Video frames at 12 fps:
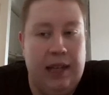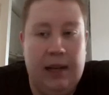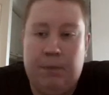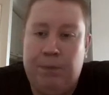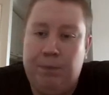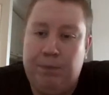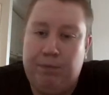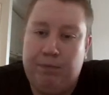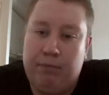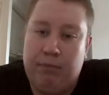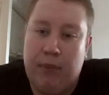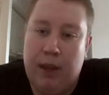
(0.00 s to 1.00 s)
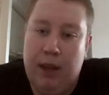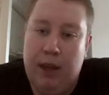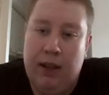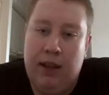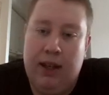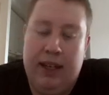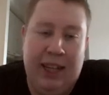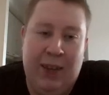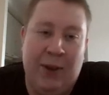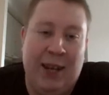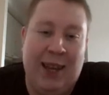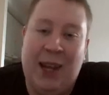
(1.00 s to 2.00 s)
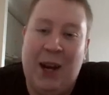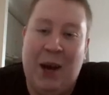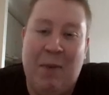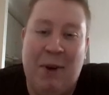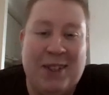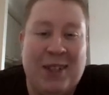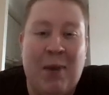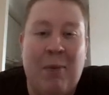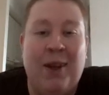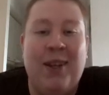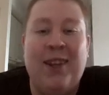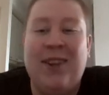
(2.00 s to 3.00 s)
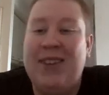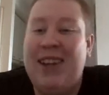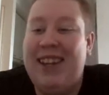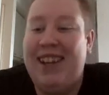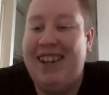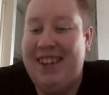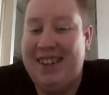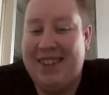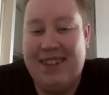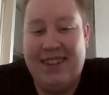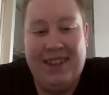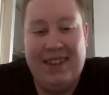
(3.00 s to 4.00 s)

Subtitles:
yeah, I need to get the numbers up to say the least.